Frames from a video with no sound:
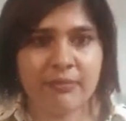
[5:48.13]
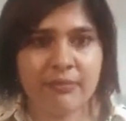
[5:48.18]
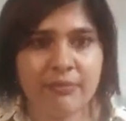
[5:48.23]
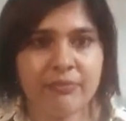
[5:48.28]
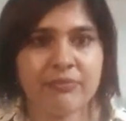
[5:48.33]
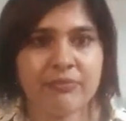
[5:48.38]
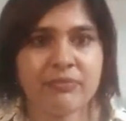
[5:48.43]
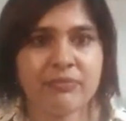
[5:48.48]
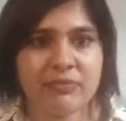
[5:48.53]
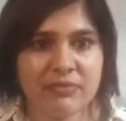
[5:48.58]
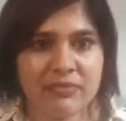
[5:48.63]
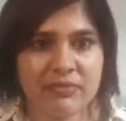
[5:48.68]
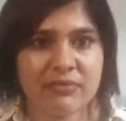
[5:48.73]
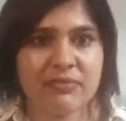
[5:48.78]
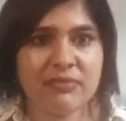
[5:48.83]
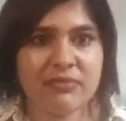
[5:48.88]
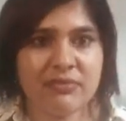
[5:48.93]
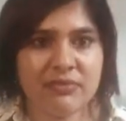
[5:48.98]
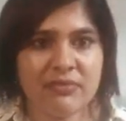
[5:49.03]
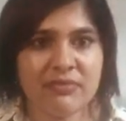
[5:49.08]

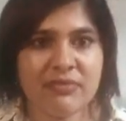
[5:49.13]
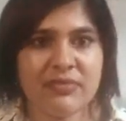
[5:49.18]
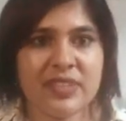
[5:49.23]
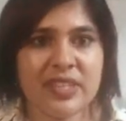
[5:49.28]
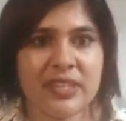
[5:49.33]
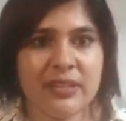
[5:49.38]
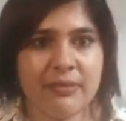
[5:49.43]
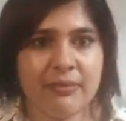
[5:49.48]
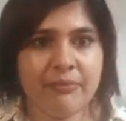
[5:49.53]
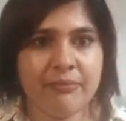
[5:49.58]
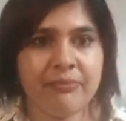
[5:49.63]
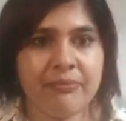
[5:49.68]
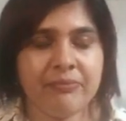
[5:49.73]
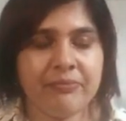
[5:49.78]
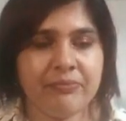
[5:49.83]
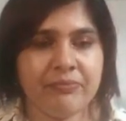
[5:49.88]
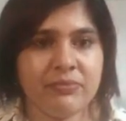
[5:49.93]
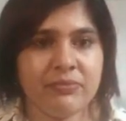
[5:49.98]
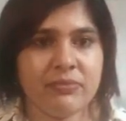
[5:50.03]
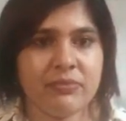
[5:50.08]

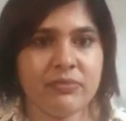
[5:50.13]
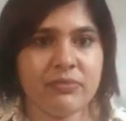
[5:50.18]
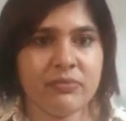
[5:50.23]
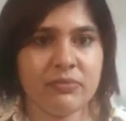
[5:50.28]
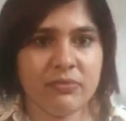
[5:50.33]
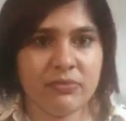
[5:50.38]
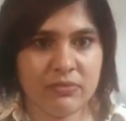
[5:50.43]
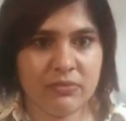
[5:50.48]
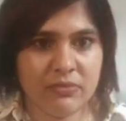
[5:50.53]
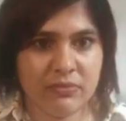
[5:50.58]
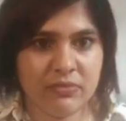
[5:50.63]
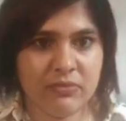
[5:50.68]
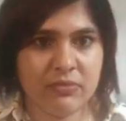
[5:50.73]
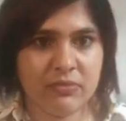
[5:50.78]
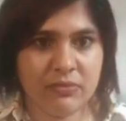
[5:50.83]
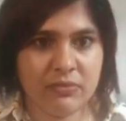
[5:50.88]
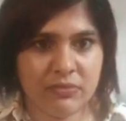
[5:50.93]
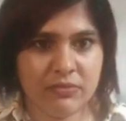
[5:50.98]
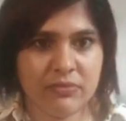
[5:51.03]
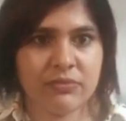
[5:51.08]

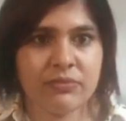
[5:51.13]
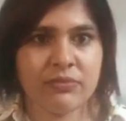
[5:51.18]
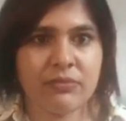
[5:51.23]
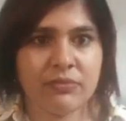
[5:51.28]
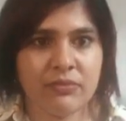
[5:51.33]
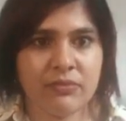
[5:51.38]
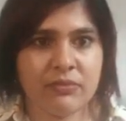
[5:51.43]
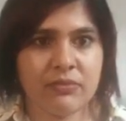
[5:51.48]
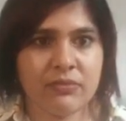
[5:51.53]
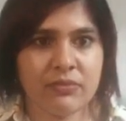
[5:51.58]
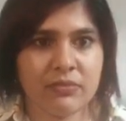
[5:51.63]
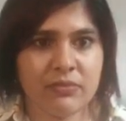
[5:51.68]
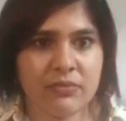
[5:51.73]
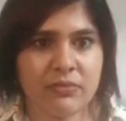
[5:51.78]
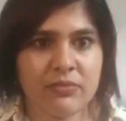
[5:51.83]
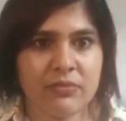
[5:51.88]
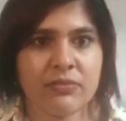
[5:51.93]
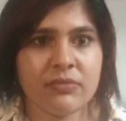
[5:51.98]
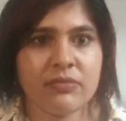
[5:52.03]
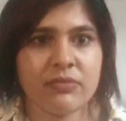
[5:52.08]

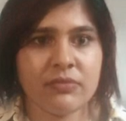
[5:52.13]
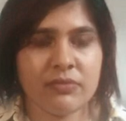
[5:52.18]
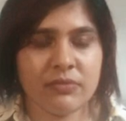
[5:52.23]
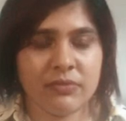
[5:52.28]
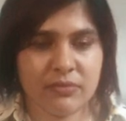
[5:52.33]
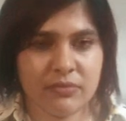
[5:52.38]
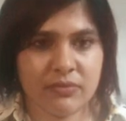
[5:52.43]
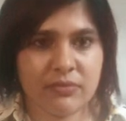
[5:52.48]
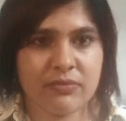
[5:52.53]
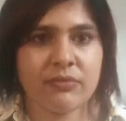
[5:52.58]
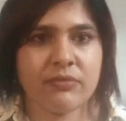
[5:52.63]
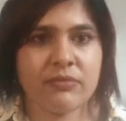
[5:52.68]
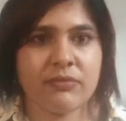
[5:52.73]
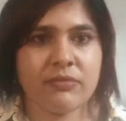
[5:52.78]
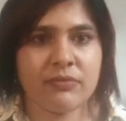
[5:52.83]
(silent)